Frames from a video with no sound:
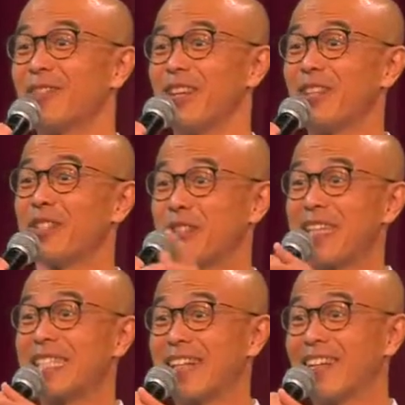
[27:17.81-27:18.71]
very
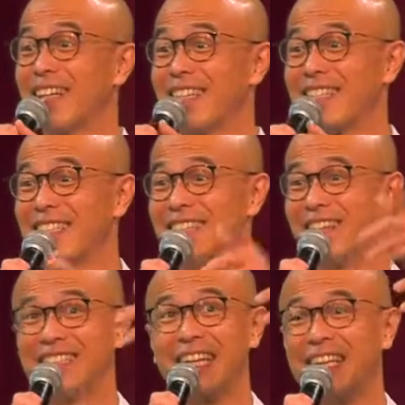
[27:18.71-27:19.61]
stressed out, uh, Han
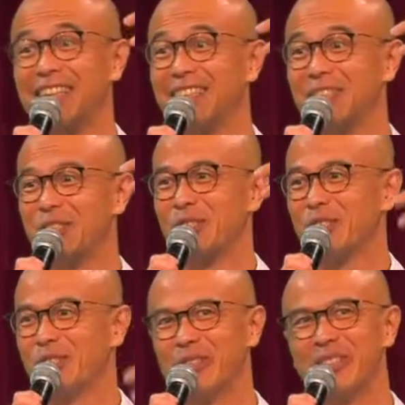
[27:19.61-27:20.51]
right? Technical
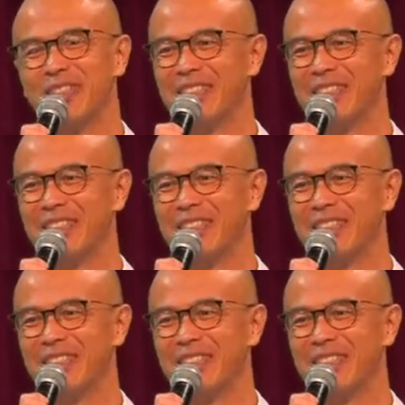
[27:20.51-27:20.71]
issue.